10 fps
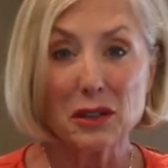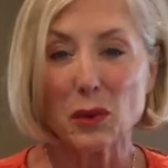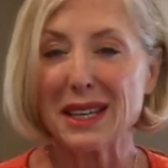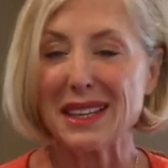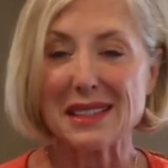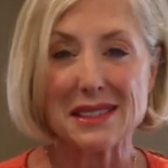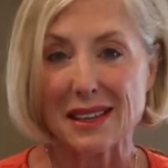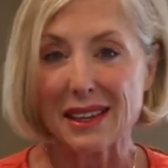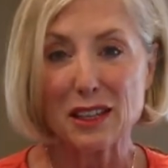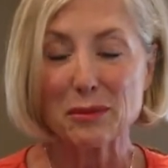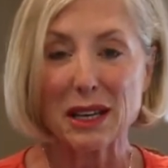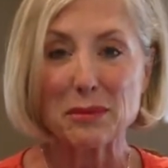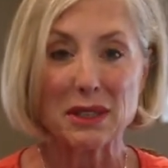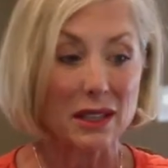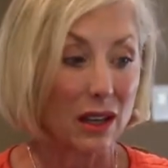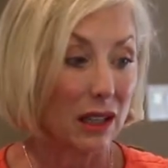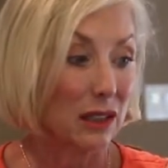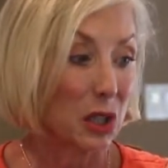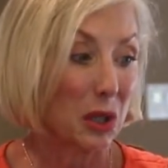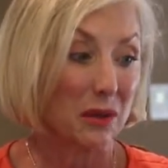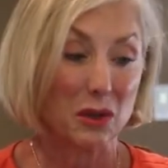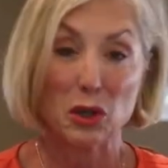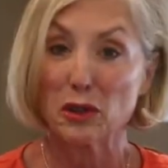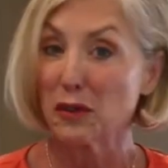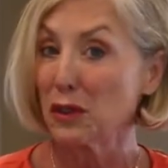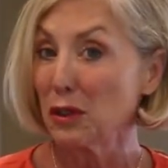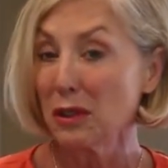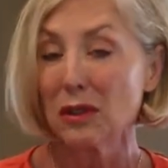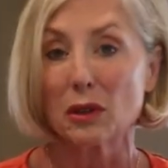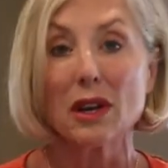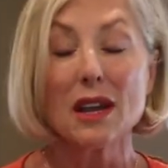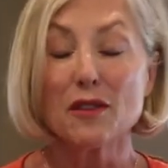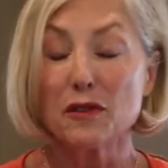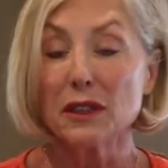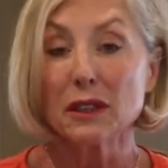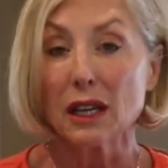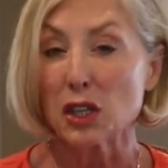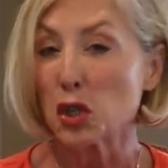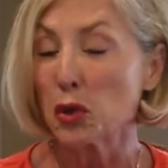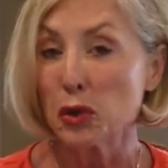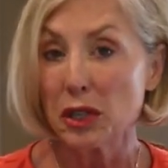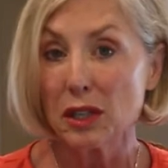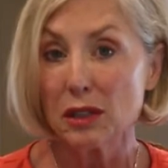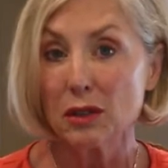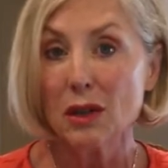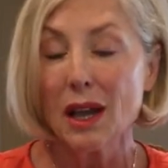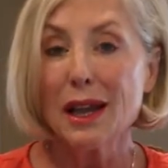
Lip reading: The way they say it might be a little hurtful or feel untrue to you.